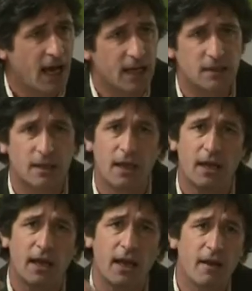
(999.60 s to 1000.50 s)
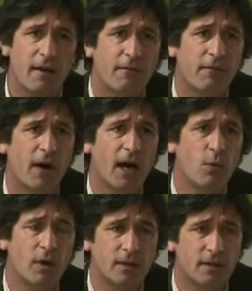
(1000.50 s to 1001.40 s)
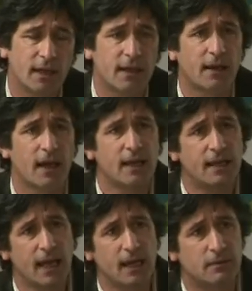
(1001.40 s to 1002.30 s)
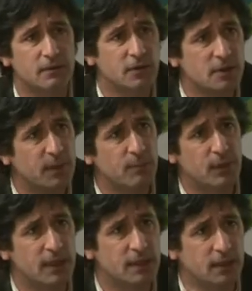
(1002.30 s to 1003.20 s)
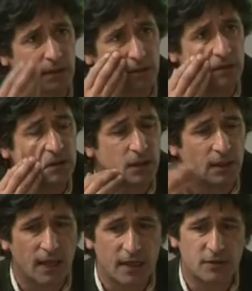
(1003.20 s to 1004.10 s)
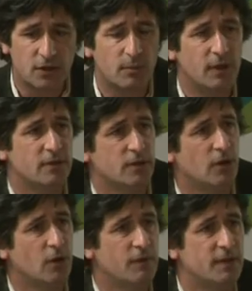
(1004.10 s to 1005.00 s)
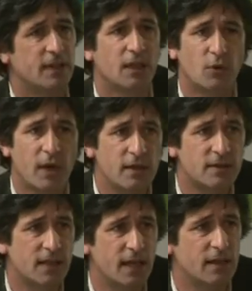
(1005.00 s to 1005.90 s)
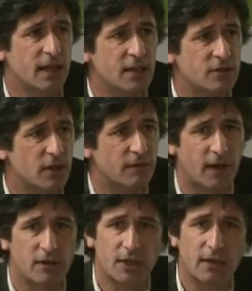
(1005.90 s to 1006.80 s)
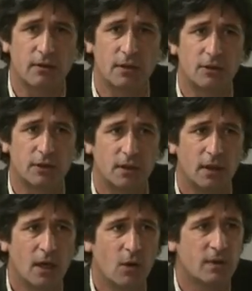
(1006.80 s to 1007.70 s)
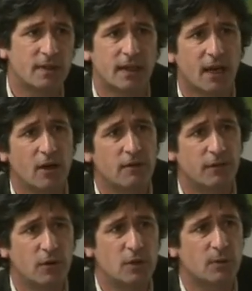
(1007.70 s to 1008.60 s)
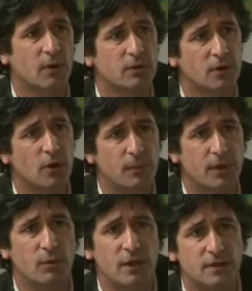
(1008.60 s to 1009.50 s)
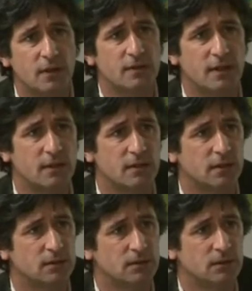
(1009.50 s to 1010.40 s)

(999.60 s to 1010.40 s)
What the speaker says: And if I wanted, and again, just being political, last year Minister Coveney said the greatest day in the history of Irish agriculture was that Kerry Foods were going to open a research centre.